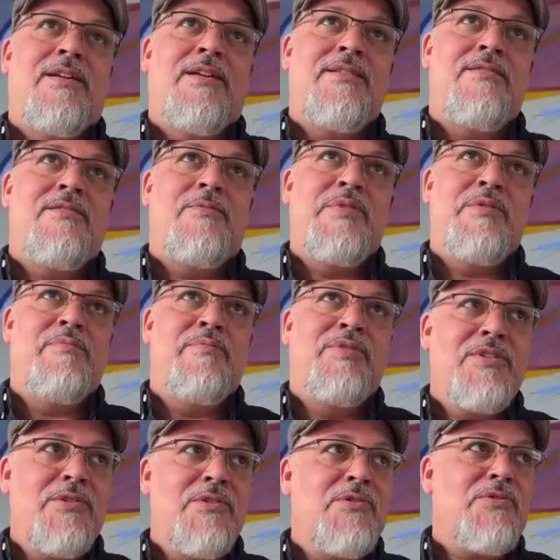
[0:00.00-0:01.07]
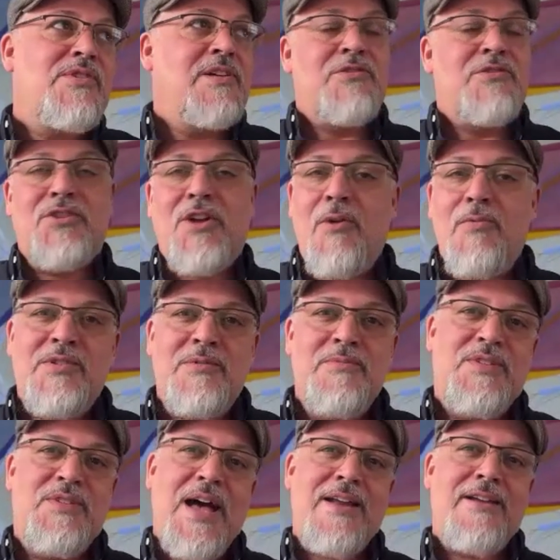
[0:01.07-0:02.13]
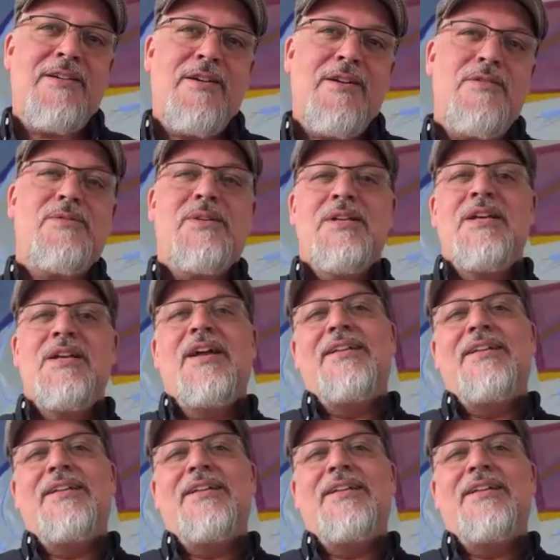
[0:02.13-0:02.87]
And there'll be blues. It'll start with some Zydeco,